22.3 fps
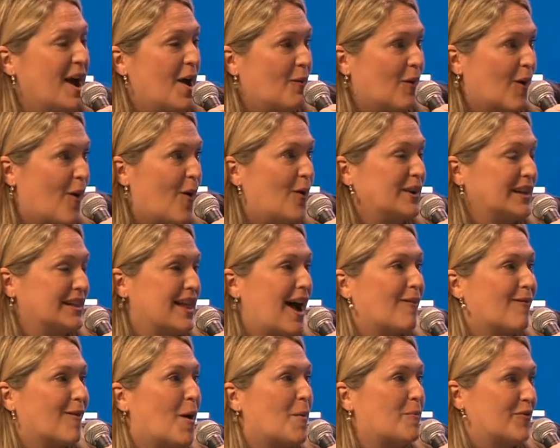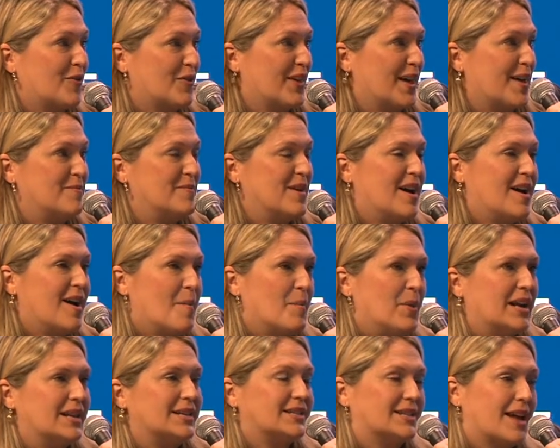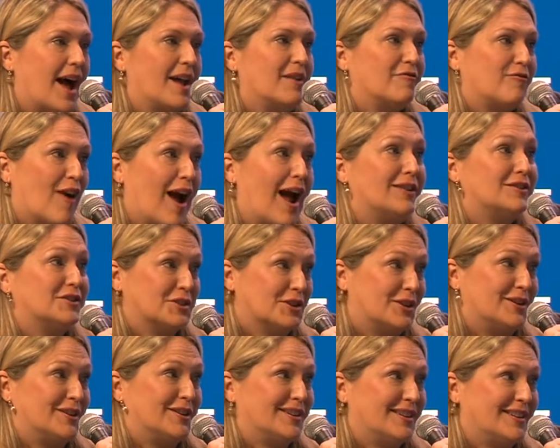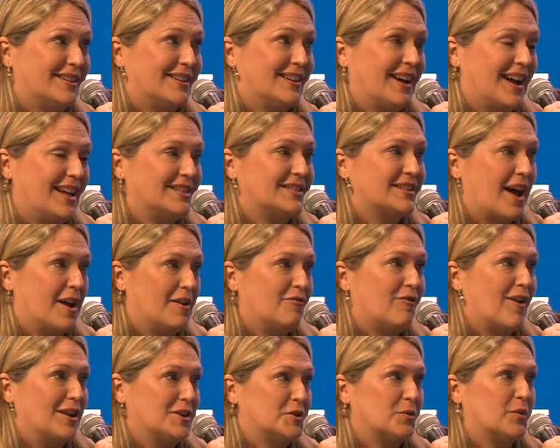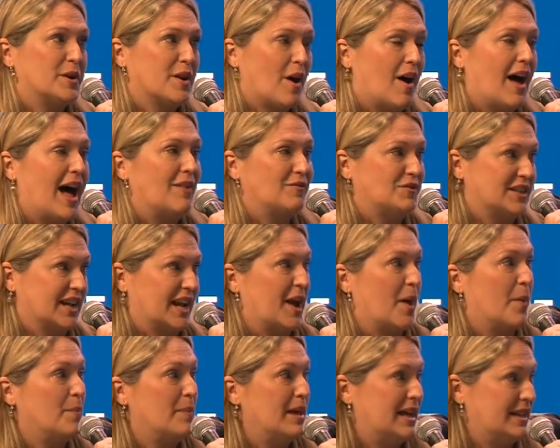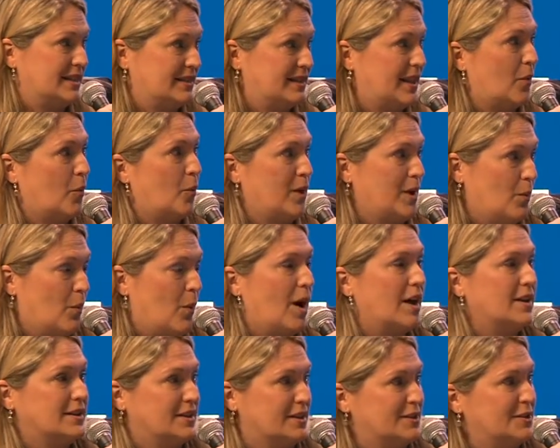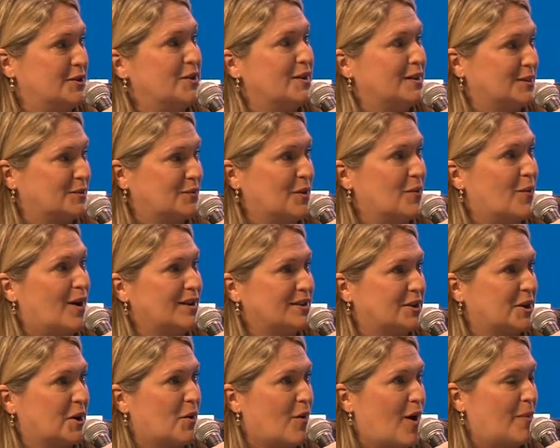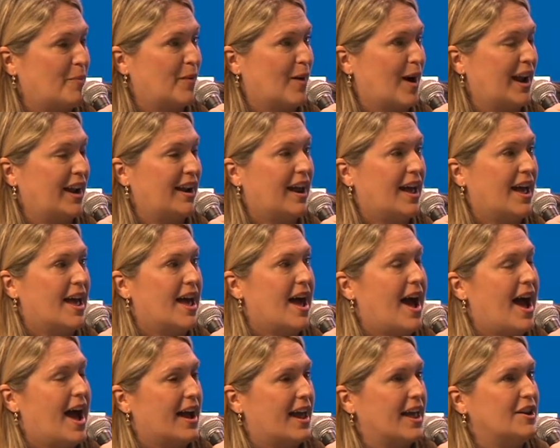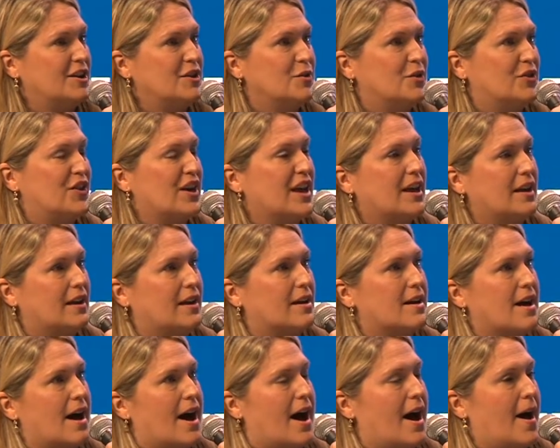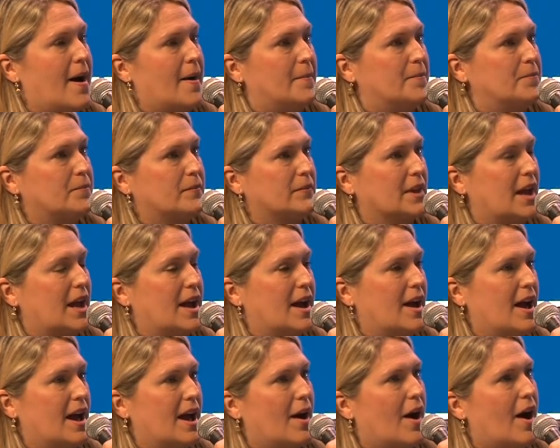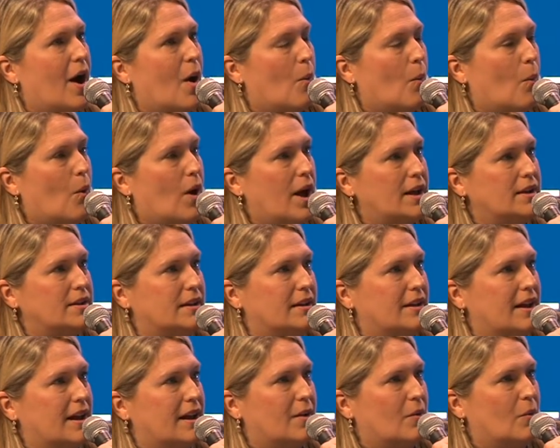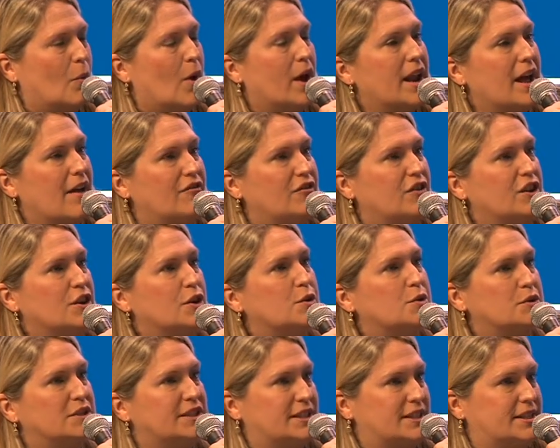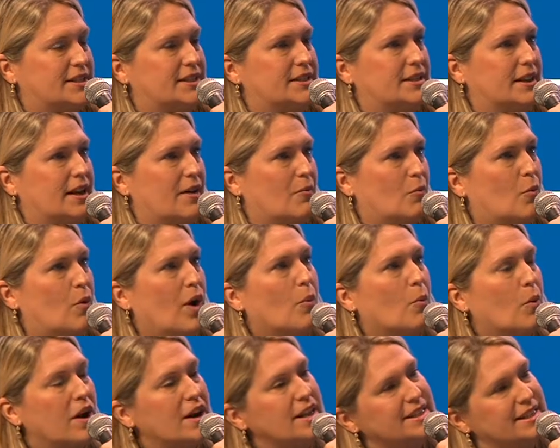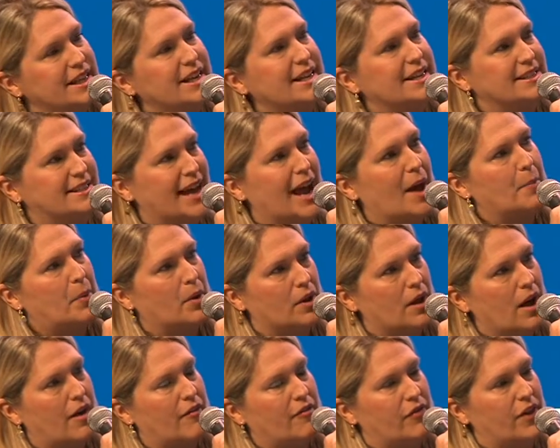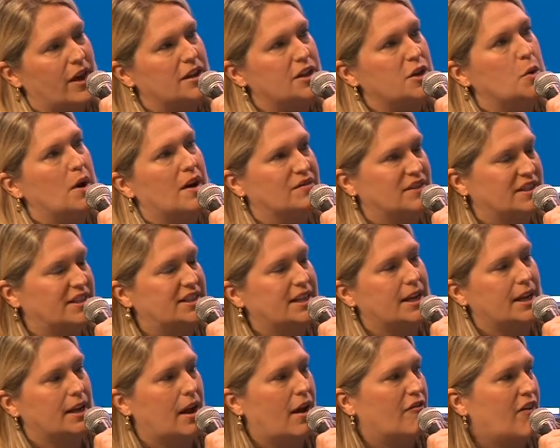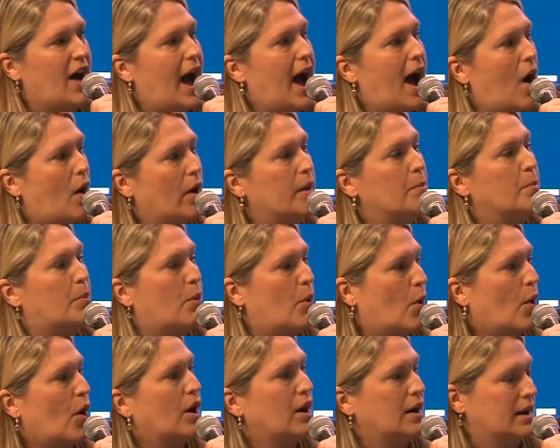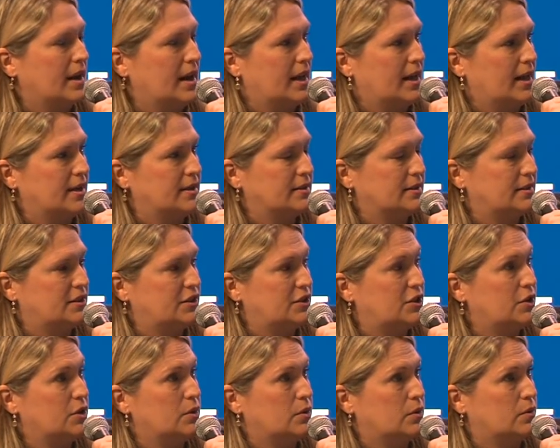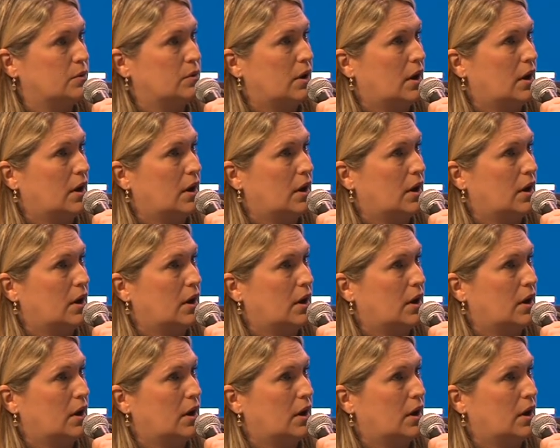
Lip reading: We're holding that rope for them, but it's kind of fragile. We all have to commit that we want to do this. We want to cooperate. Can you think, what have you, when is an example of that you have seen of how important it is to